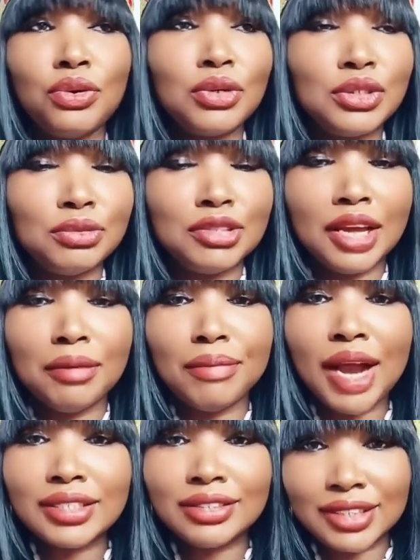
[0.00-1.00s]
go to them,
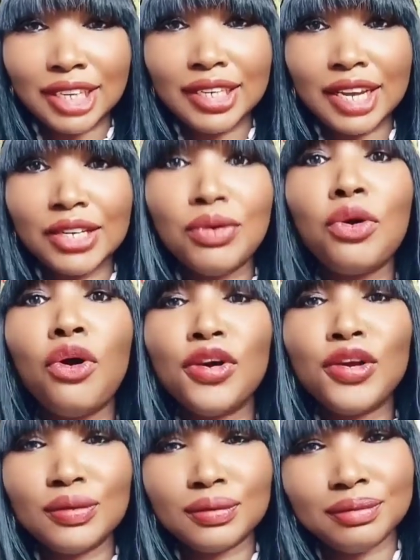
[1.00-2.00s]
back to sender, they will
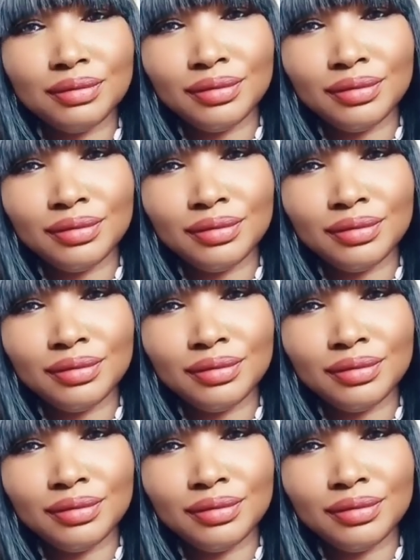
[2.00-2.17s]
call you.